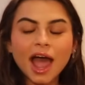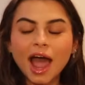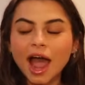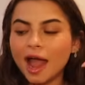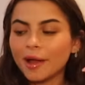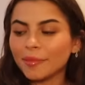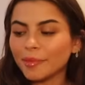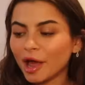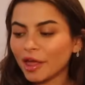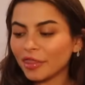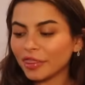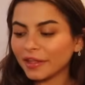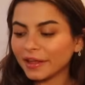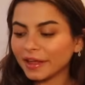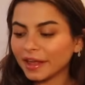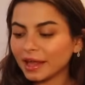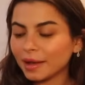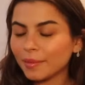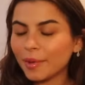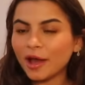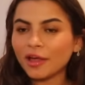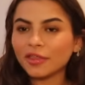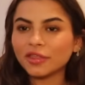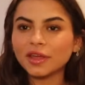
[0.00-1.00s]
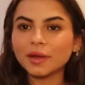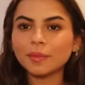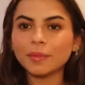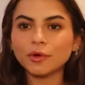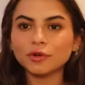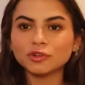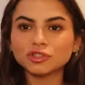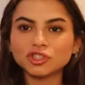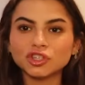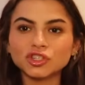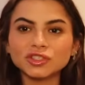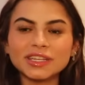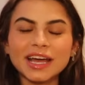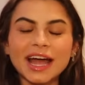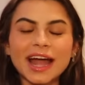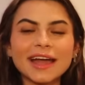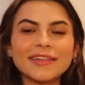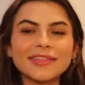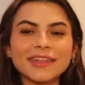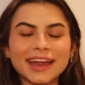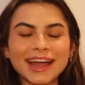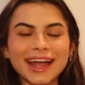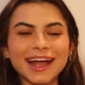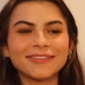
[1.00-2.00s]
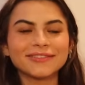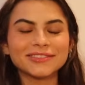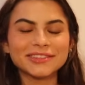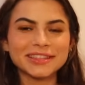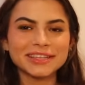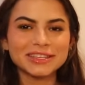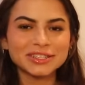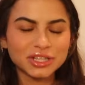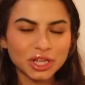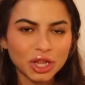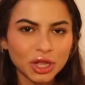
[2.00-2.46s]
I'm not thinking about the emotional tie that I have to these